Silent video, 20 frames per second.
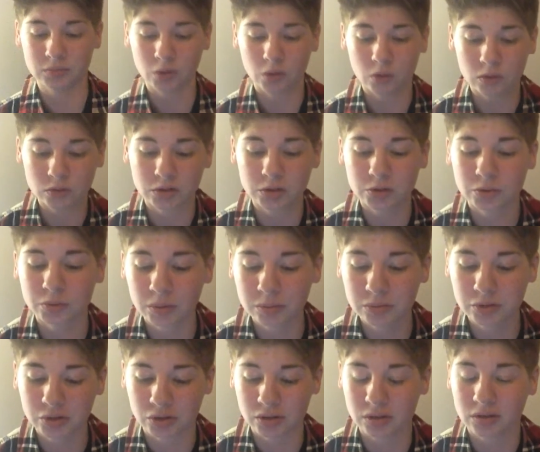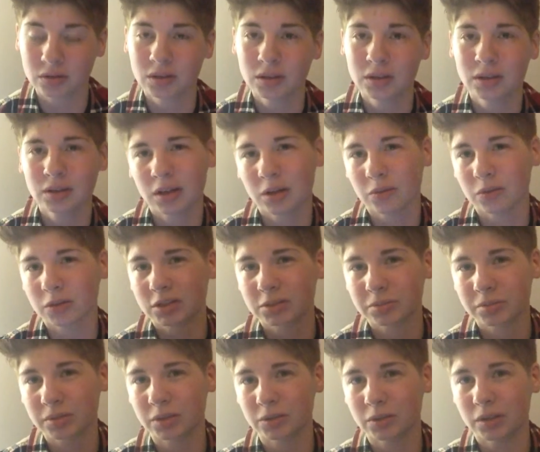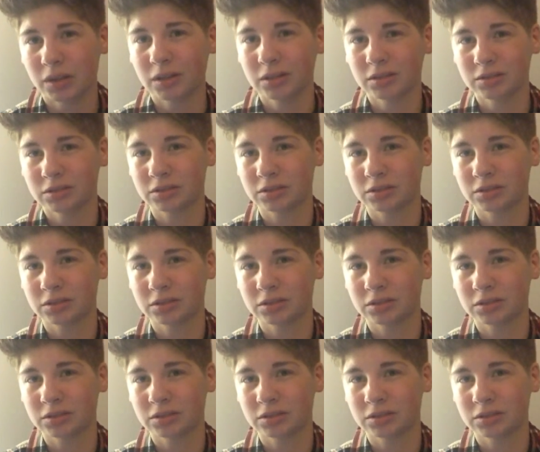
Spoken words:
old swim shirt that works pretty well.